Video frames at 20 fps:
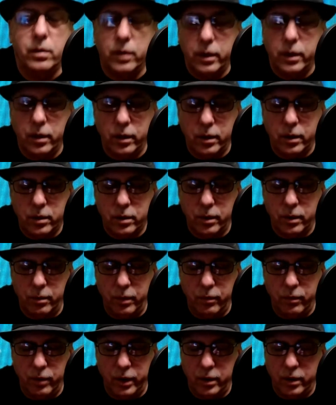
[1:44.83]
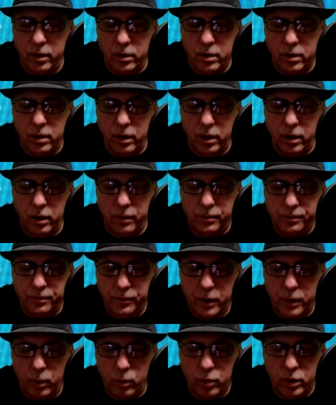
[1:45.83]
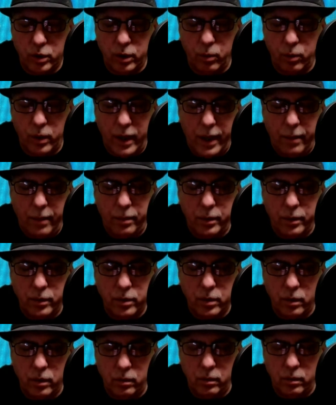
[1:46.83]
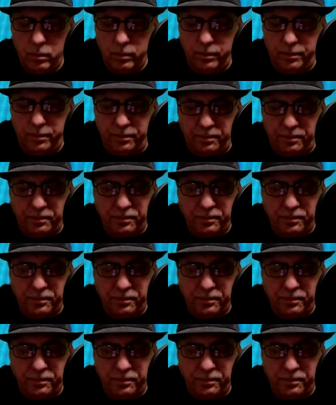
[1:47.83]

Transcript: Let me read this to you and we'll see what happens. The